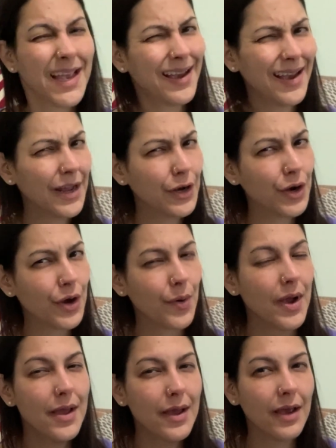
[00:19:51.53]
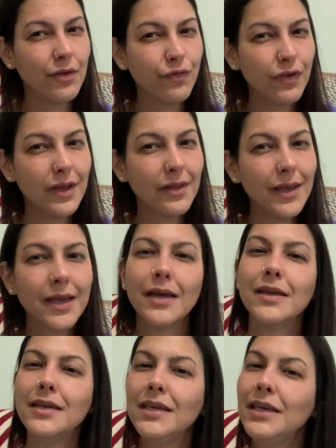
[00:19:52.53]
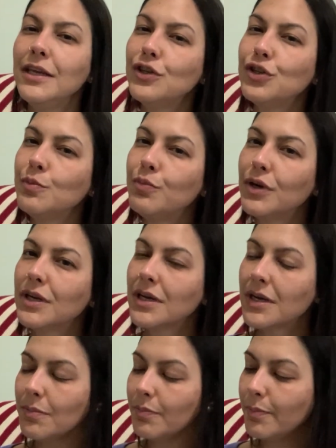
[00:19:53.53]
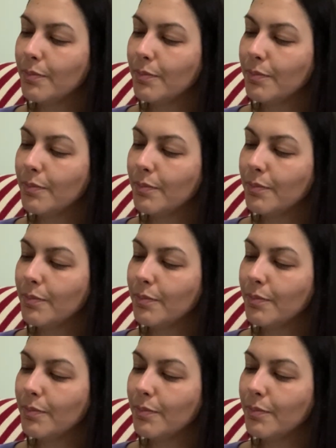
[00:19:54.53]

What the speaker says: I don't know. I feel like I need to put a